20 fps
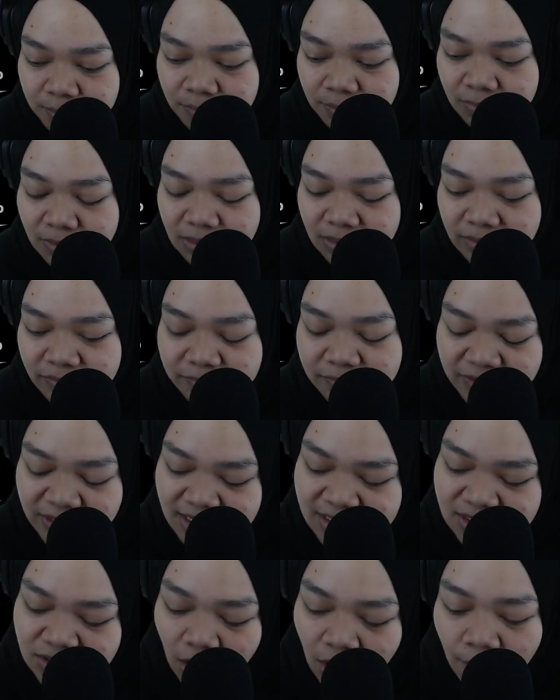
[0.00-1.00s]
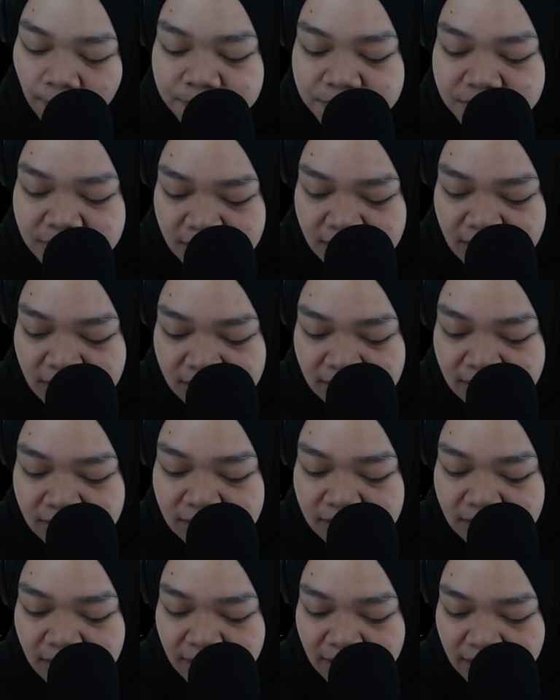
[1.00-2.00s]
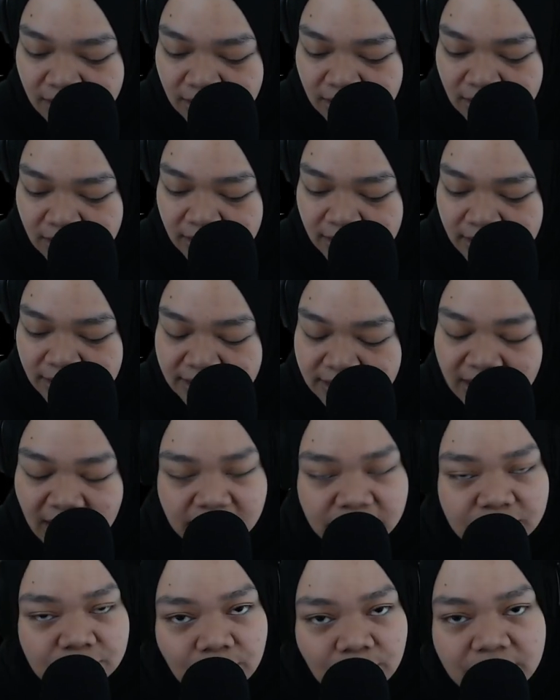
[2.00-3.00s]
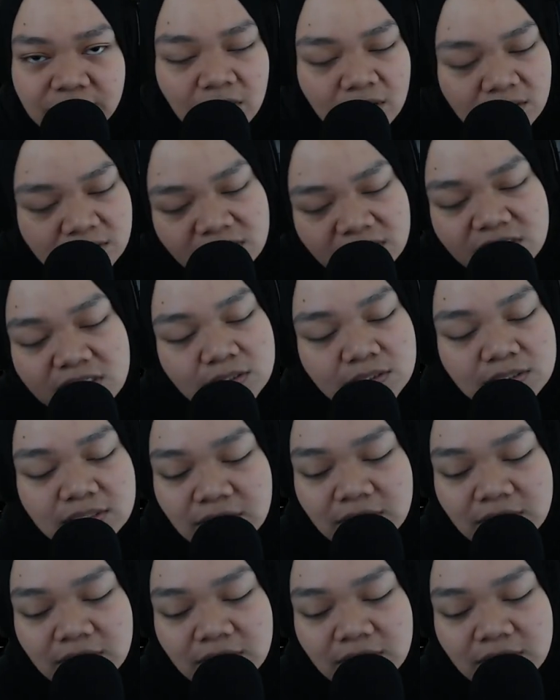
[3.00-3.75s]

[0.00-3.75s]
the biggest obstacle in everyone not just